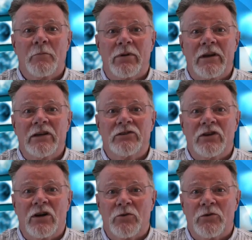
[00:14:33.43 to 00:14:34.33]
please
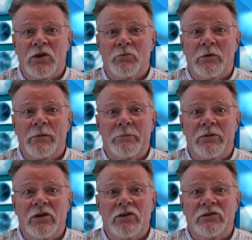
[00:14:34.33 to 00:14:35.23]
know you will be
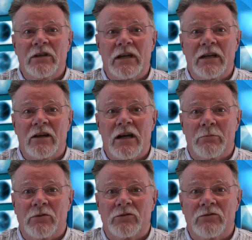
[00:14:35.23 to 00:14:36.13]
personally
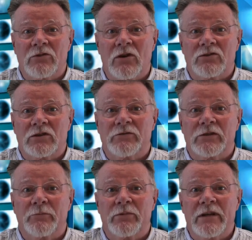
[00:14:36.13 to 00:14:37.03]
liable to loss of
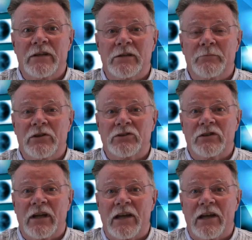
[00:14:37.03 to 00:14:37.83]
complete commercial